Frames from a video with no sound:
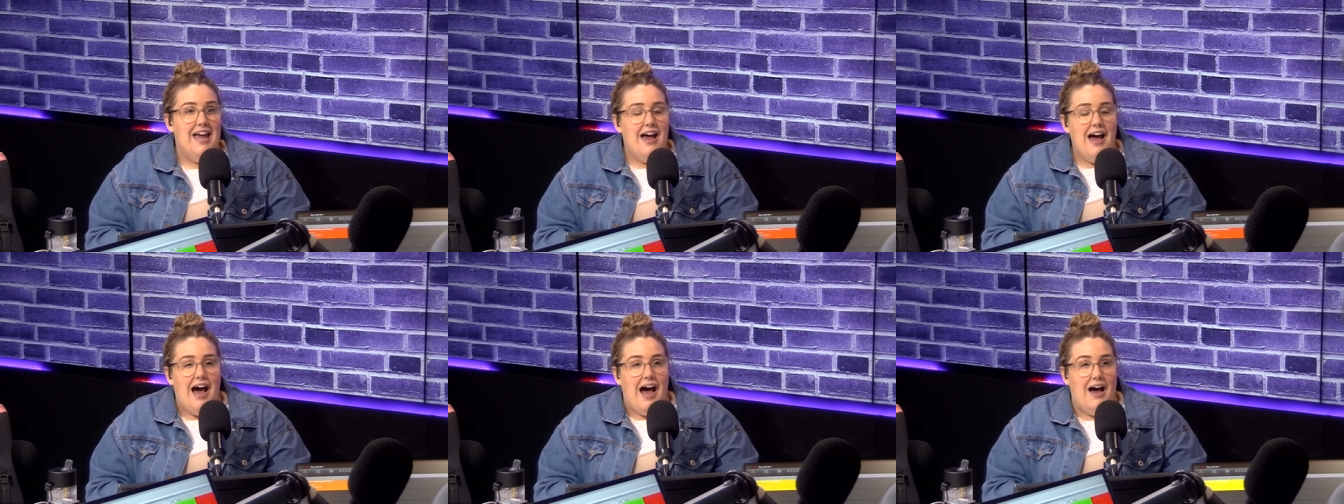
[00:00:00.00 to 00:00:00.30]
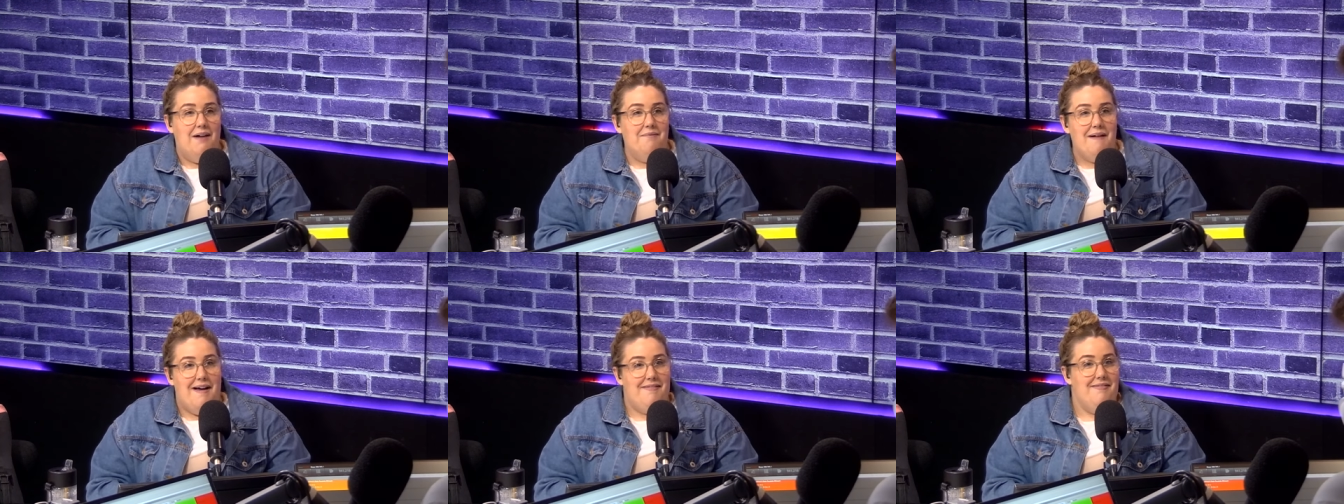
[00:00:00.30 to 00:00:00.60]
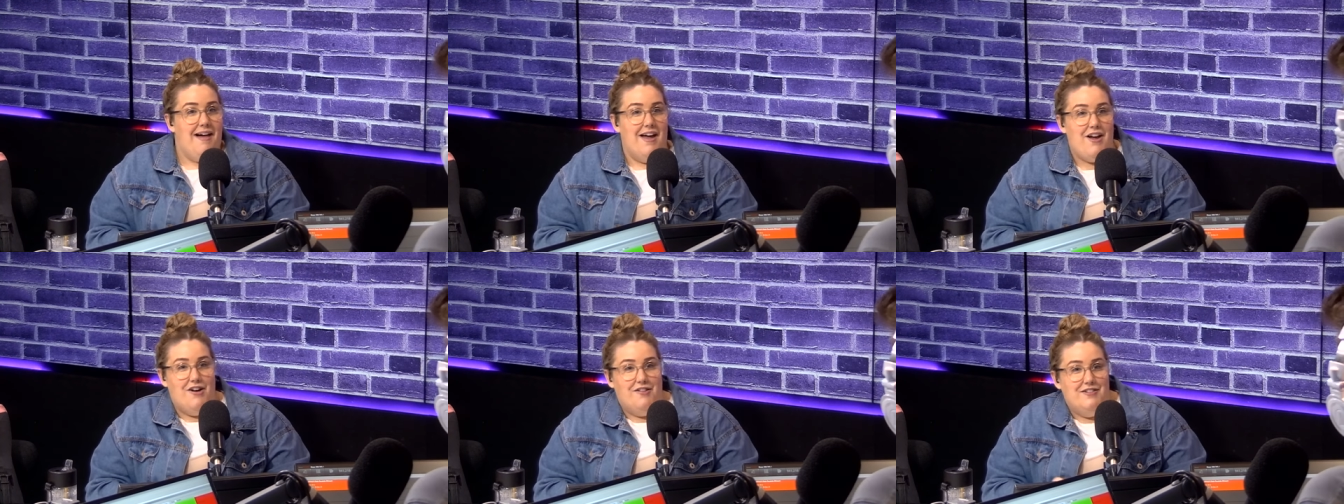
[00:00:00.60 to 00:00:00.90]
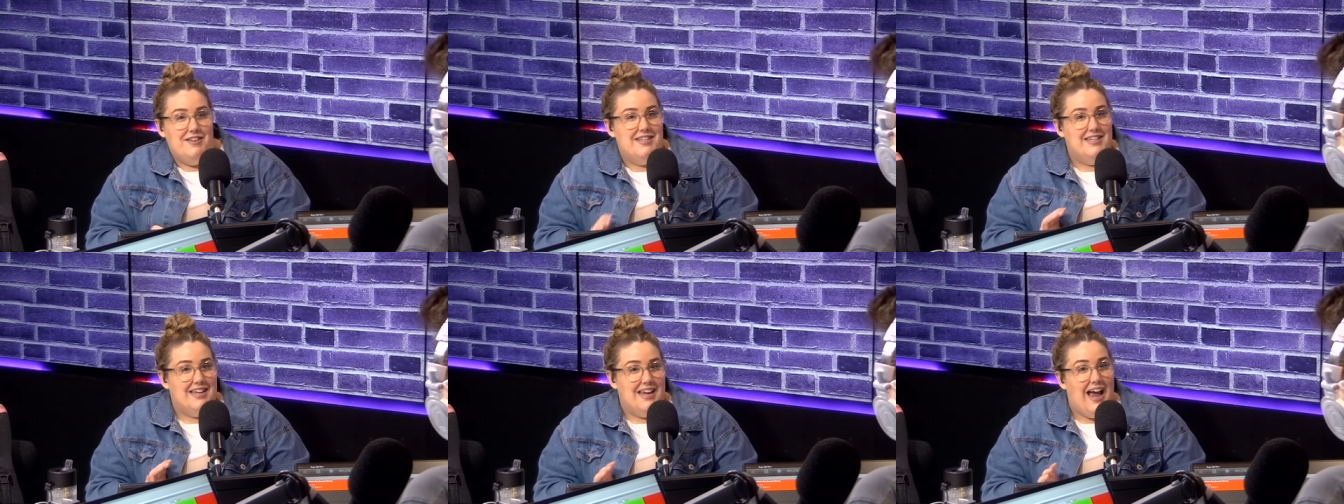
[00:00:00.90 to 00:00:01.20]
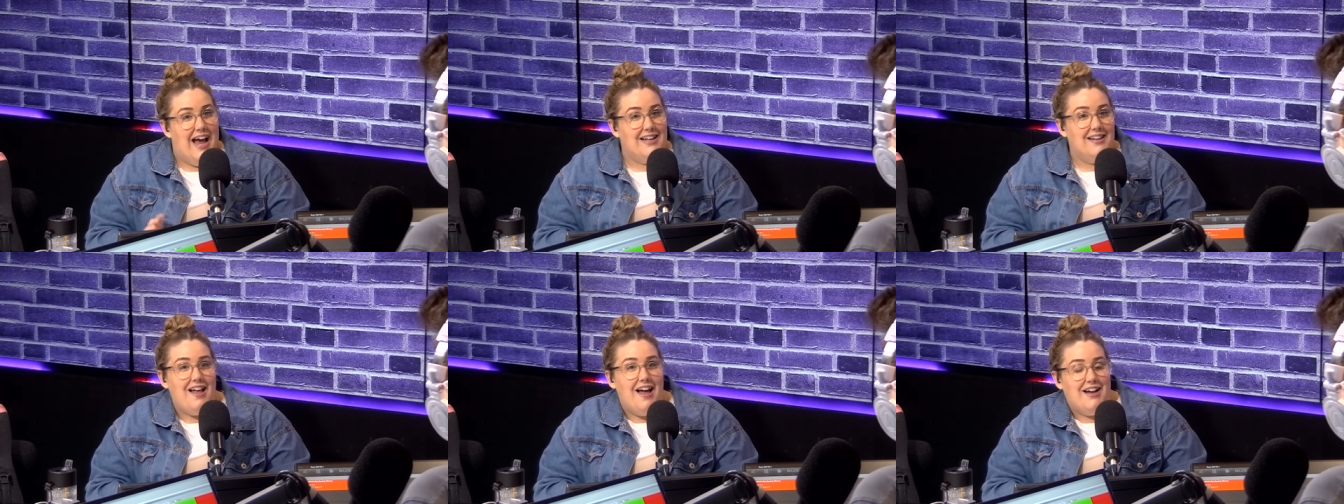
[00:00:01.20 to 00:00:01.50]
Um, and they obviously
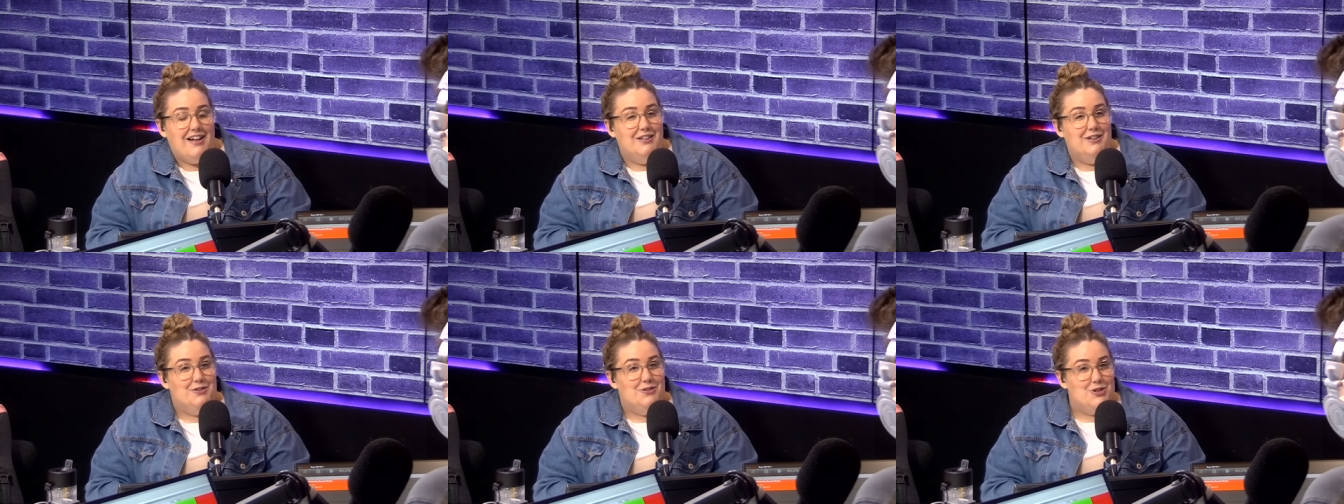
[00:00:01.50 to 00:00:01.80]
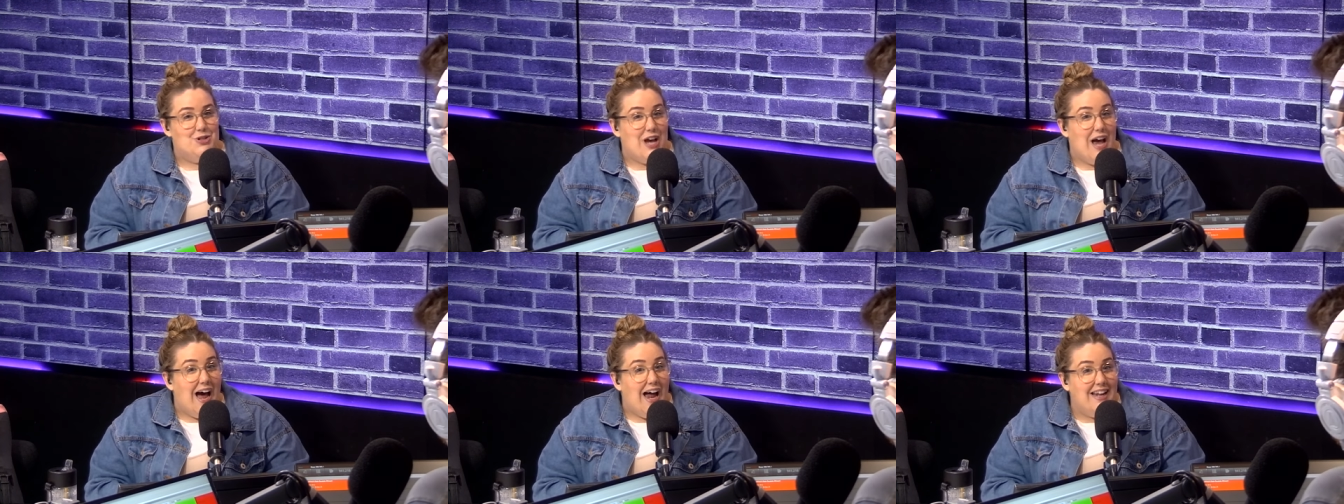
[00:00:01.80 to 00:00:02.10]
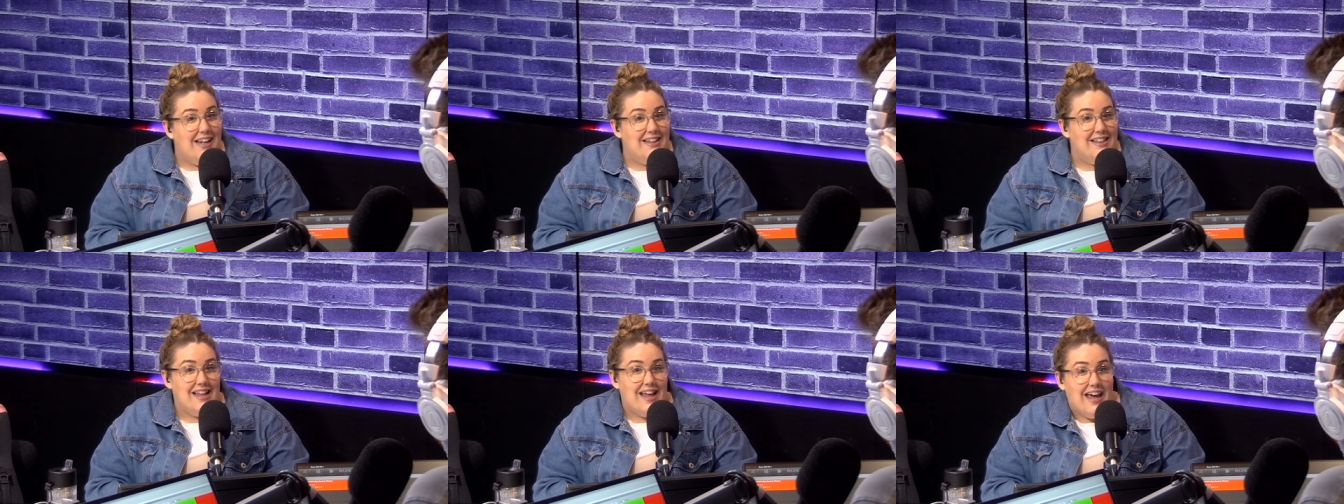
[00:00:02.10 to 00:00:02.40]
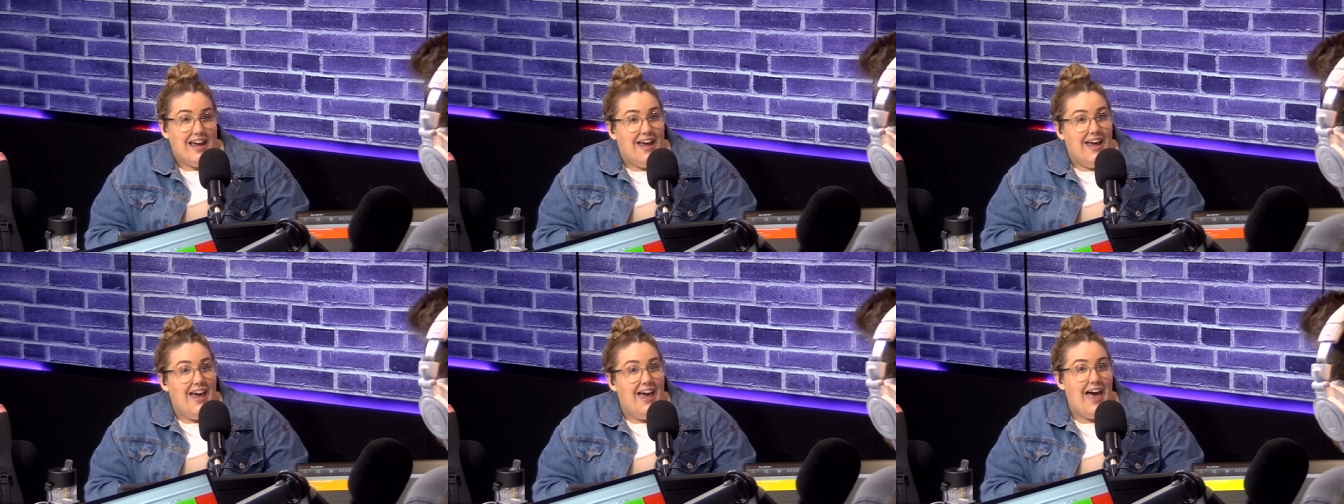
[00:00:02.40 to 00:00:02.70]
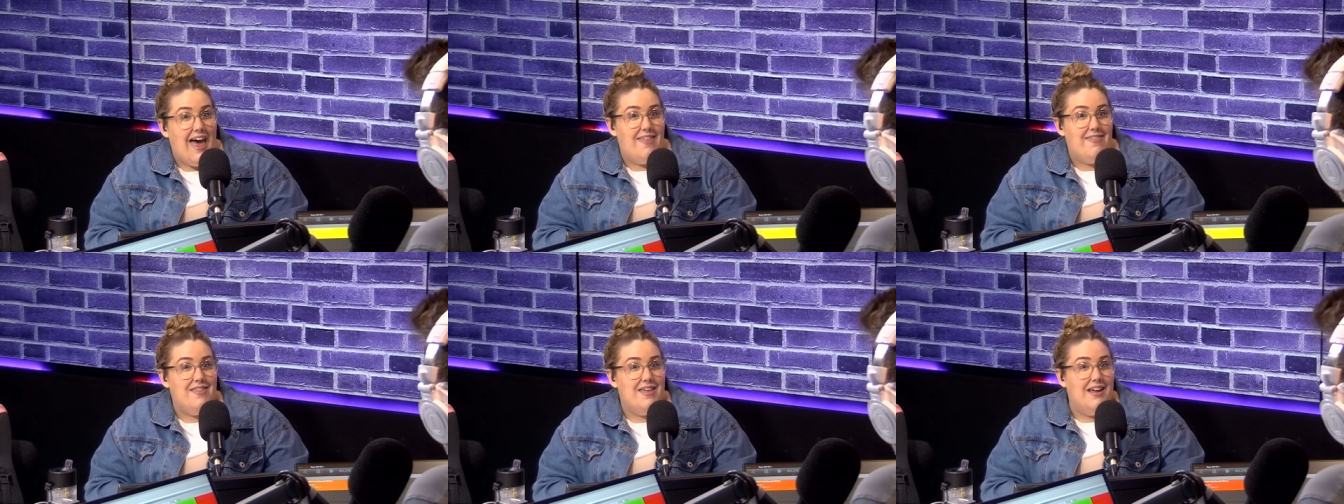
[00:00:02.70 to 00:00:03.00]
had like a little chat in there yes.
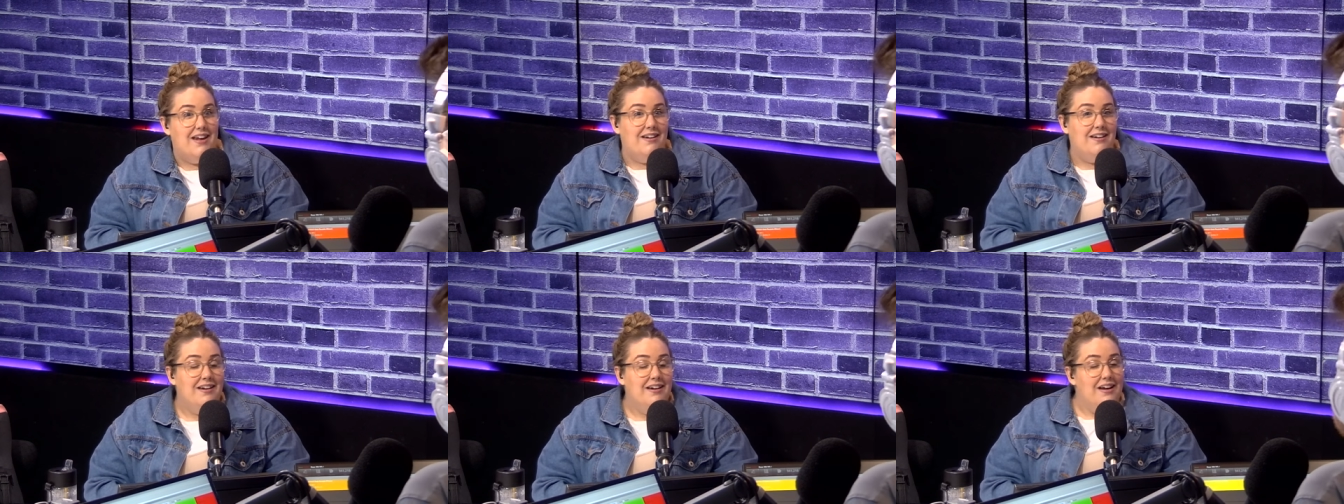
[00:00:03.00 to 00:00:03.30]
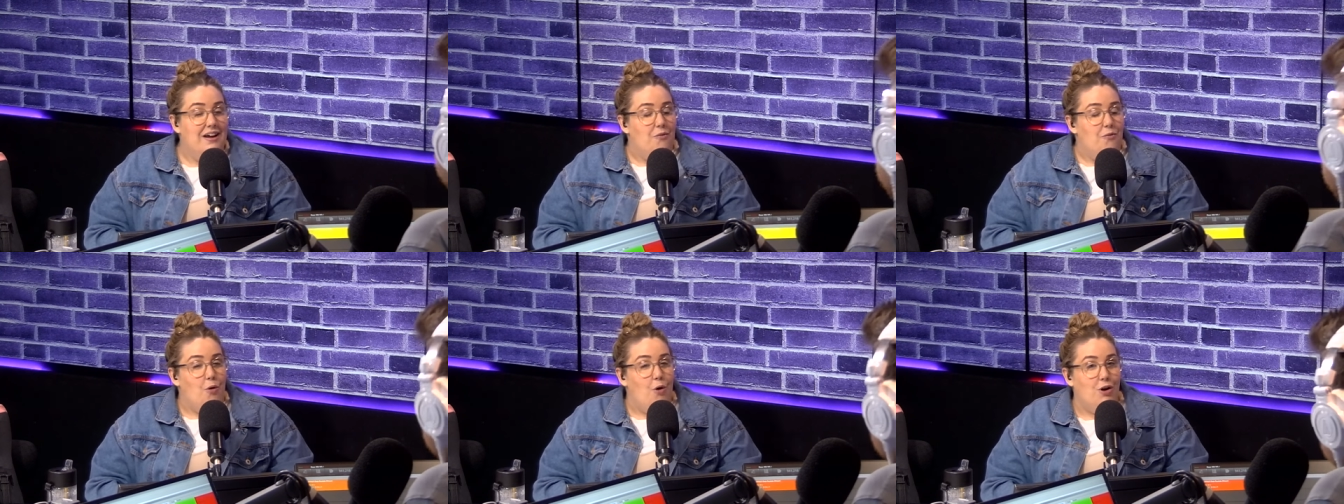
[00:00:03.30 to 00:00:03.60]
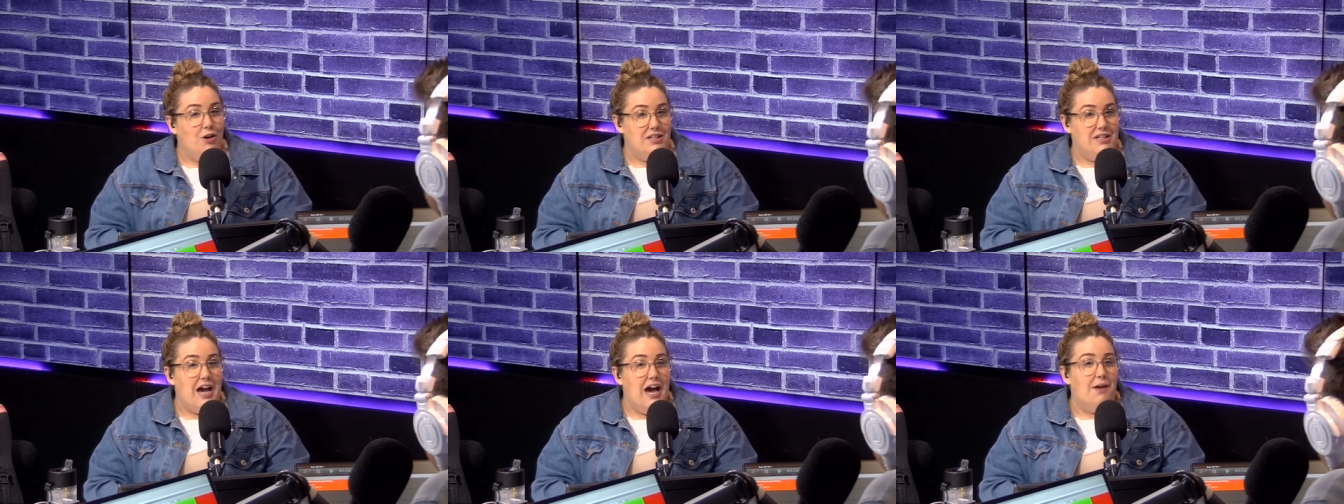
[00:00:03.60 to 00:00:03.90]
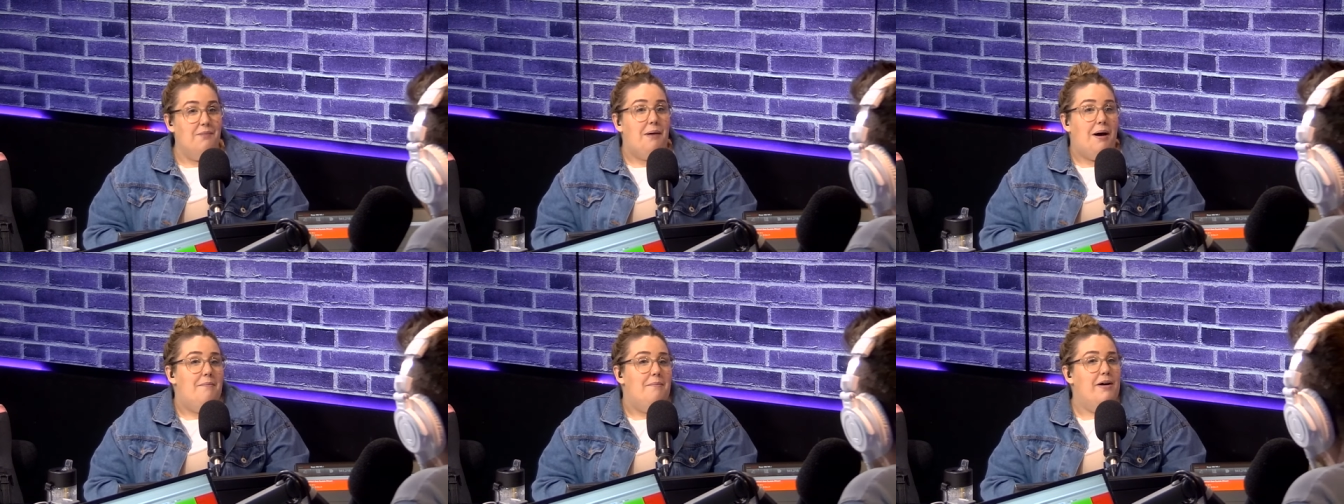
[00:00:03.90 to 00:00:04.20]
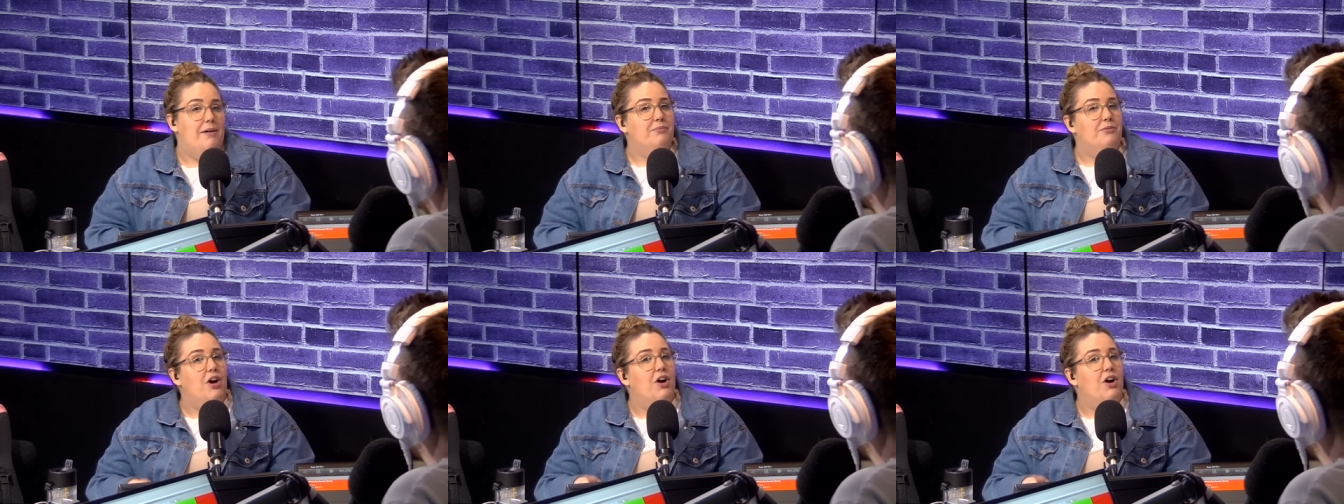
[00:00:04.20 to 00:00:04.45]
and then walked out and my mum